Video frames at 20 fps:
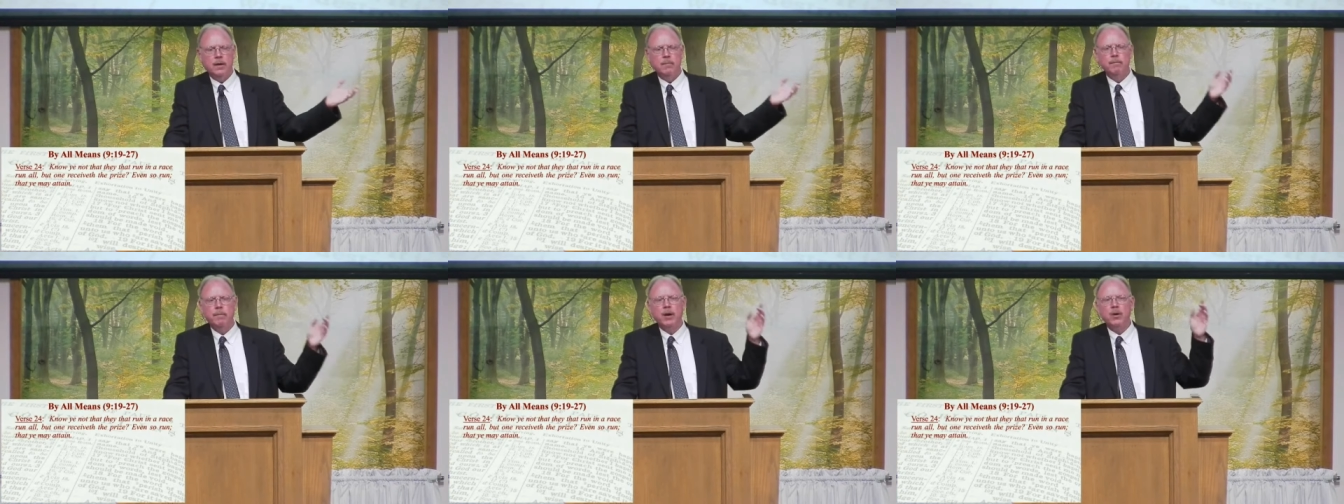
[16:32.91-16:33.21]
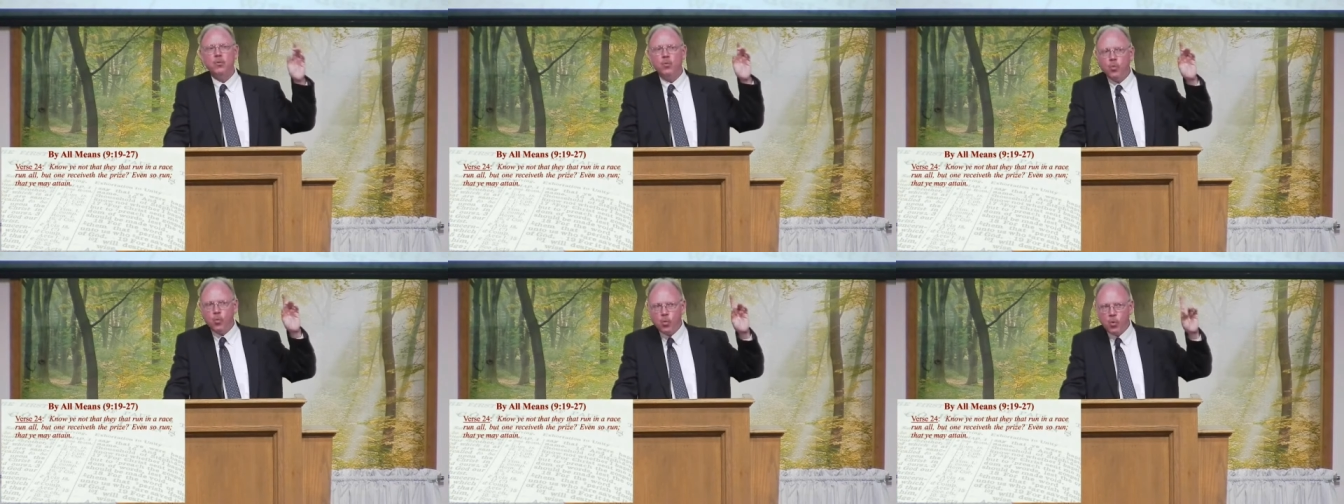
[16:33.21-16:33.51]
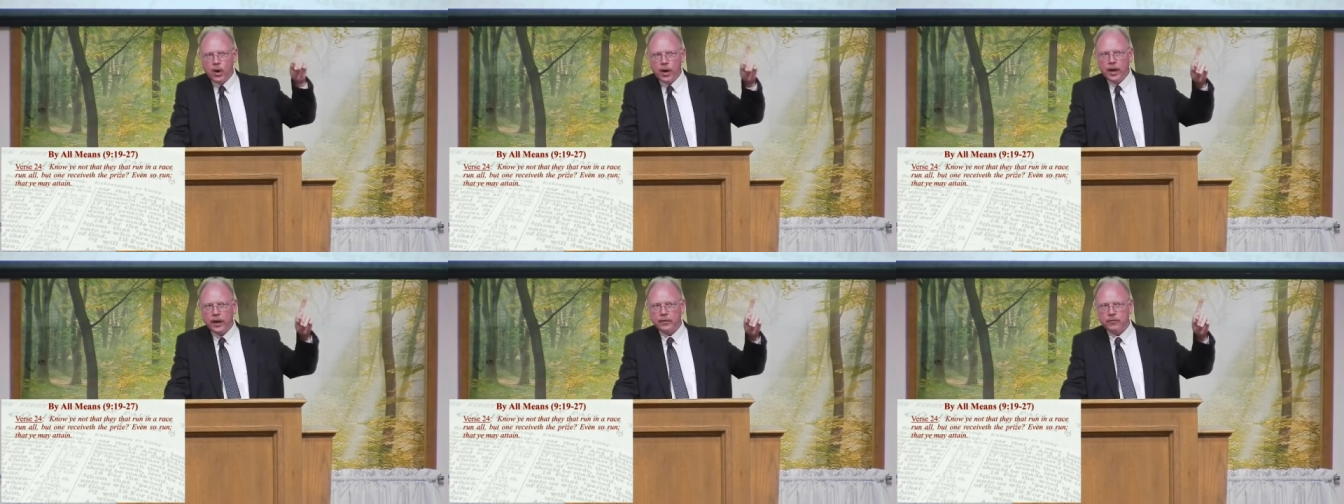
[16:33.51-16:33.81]
but
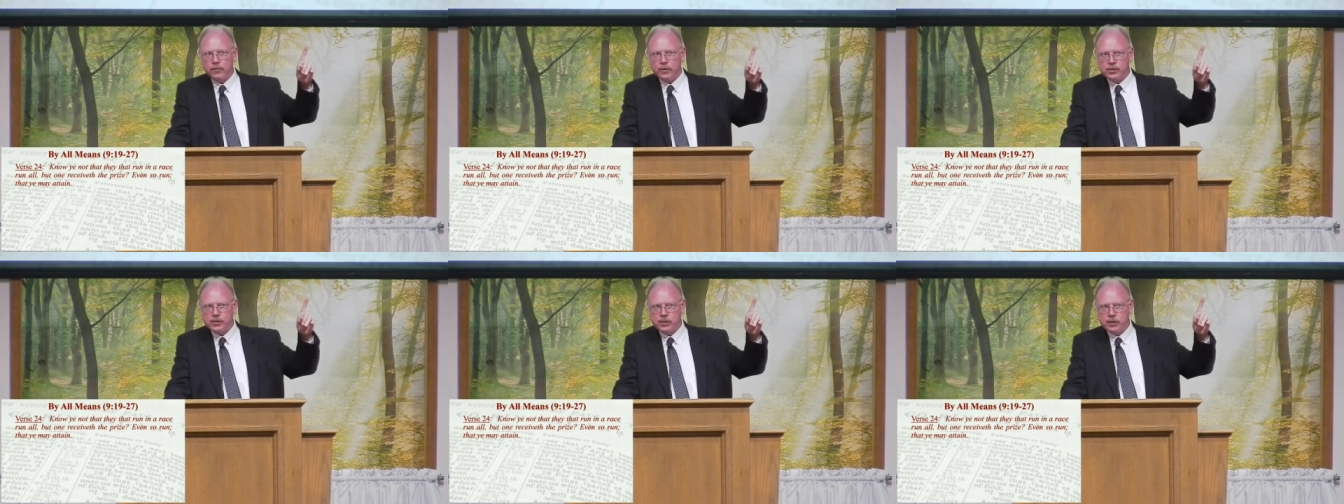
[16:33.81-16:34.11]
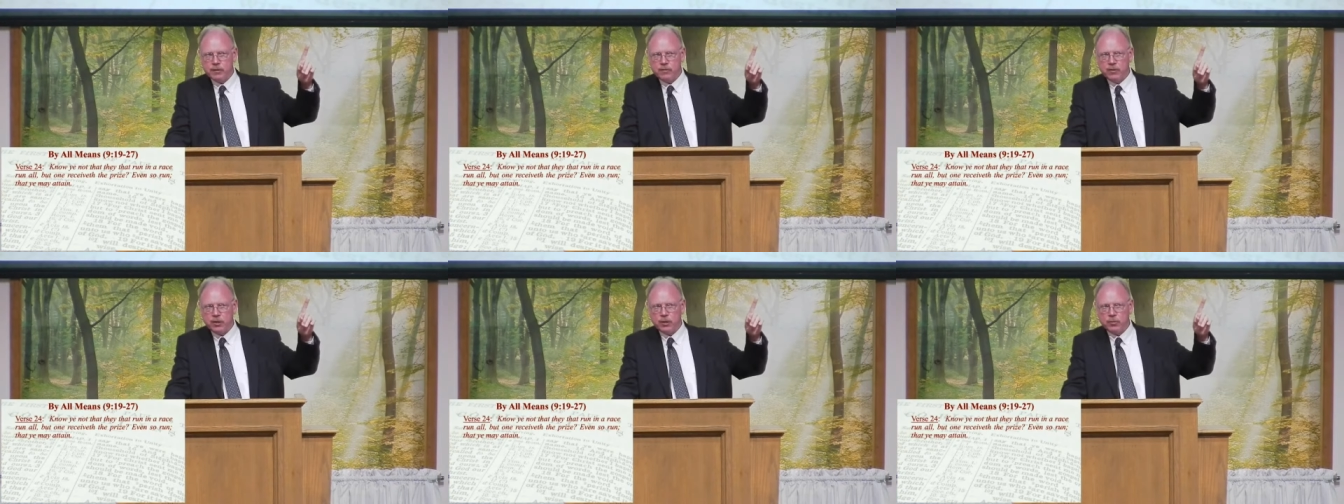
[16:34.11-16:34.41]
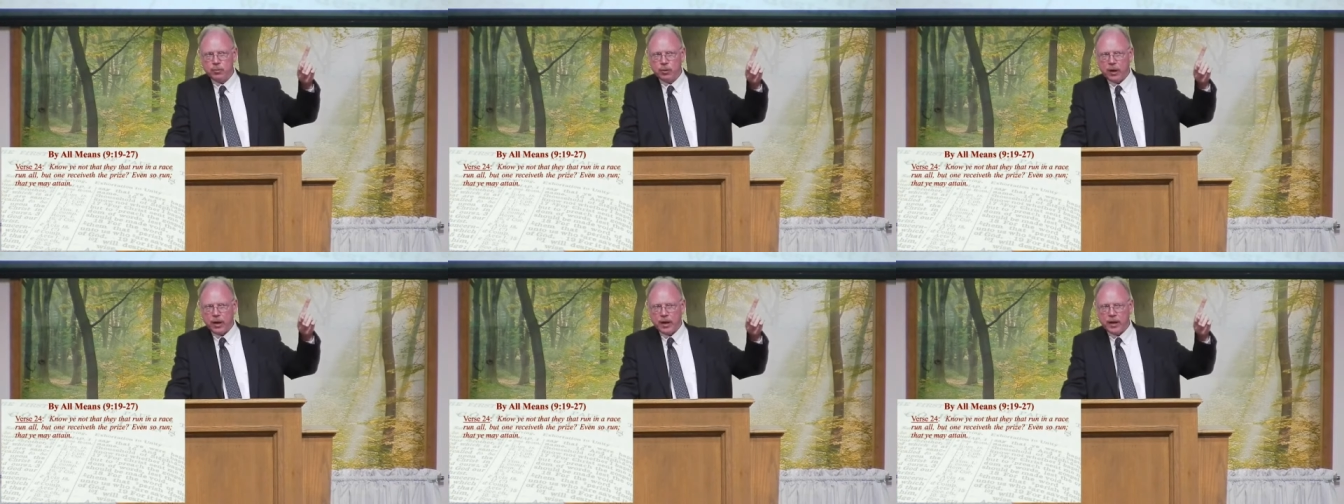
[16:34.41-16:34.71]
one receiveth the
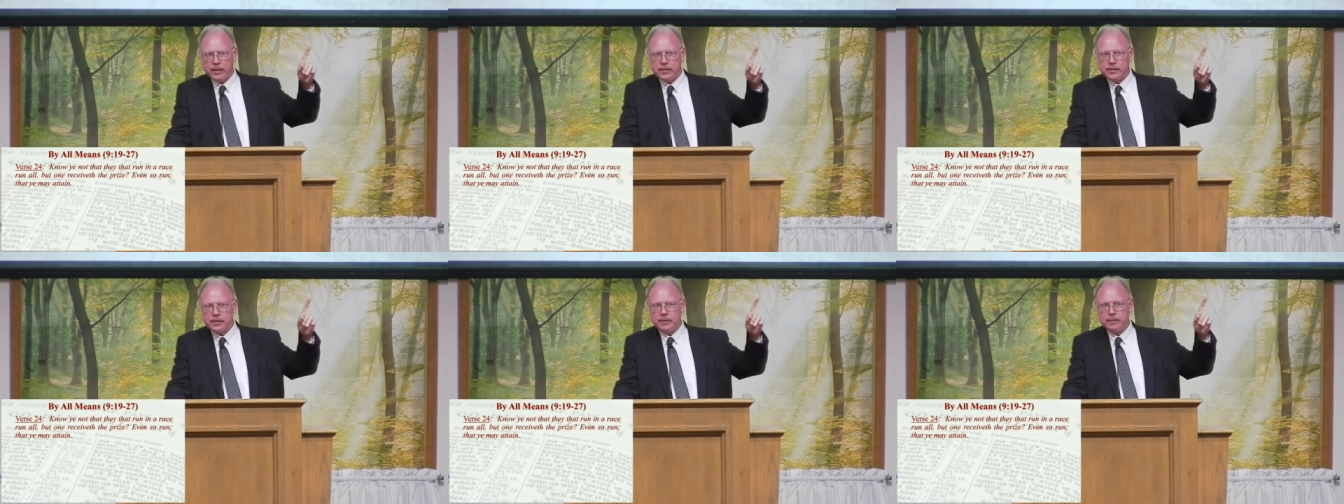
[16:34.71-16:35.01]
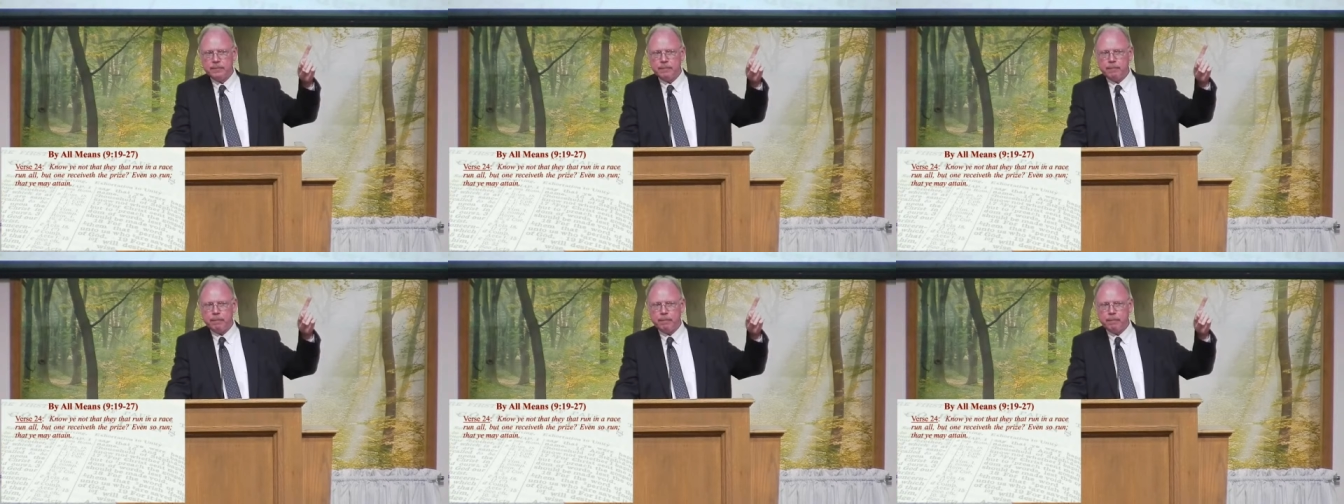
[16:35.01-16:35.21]
prize?